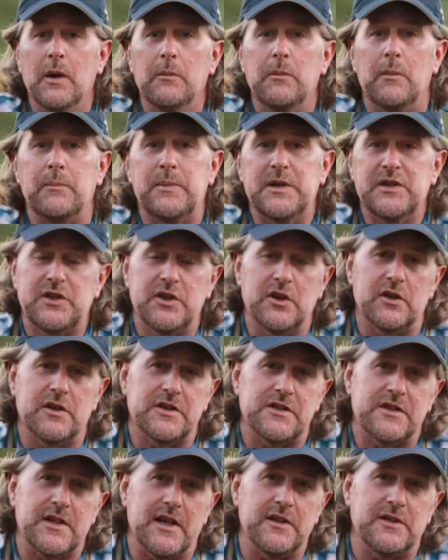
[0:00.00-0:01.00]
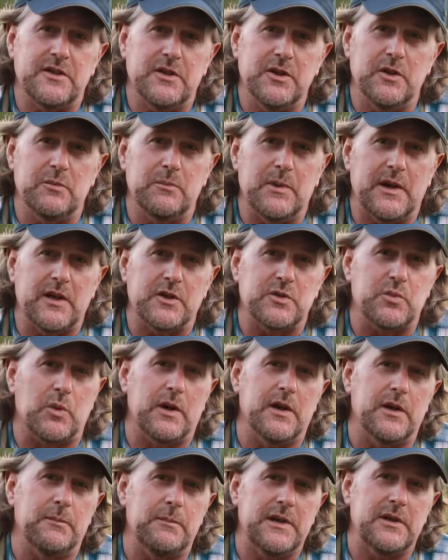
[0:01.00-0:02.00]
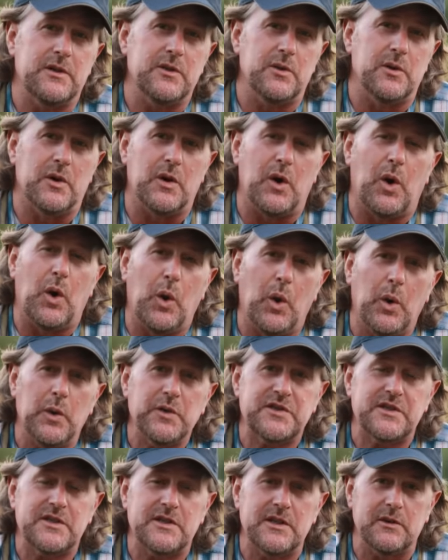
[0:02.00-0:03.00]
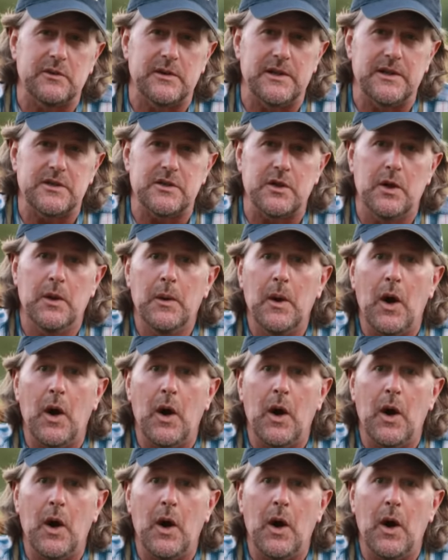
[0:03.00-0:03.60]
but be sure to stay tuned because we're gonna be doing a whole series